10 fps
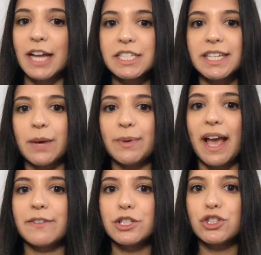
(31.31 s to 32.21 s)
Today we
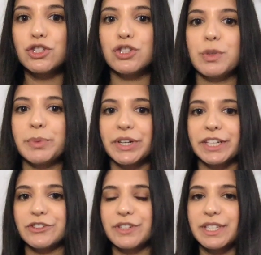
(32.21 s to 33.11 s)
have a super
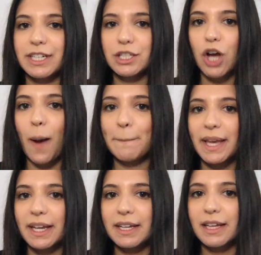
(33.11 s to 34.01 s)
interesting
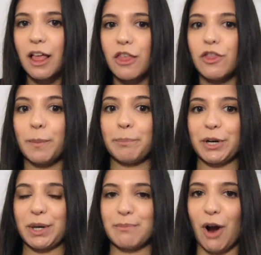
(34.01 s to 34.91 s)
topic, the
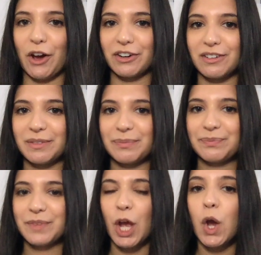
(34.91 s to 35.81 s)
BERT model,
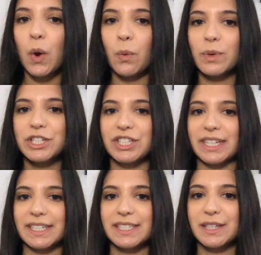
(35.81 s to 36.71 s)
which
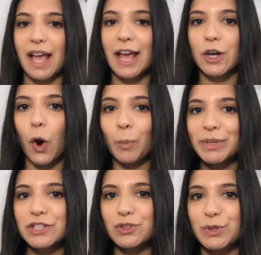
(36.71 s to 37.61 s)
is an
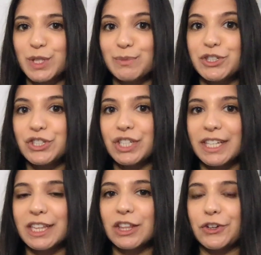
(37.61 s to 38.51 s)
open source
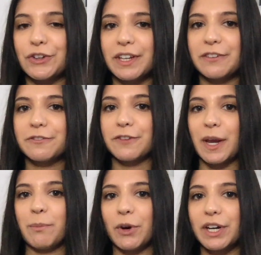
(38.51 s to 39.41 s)
machine learning
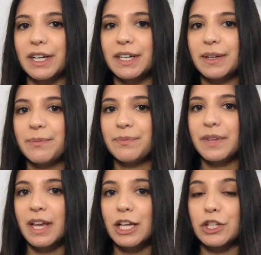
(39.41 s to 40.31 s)
framework
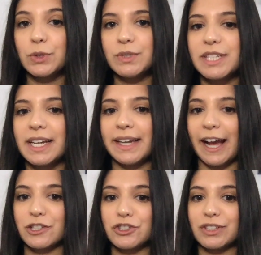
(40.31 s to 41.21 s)
used in
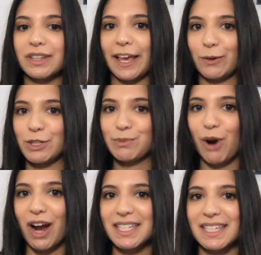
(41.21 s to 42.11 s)
natural language
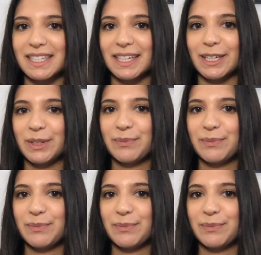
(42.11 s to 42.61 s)
processing.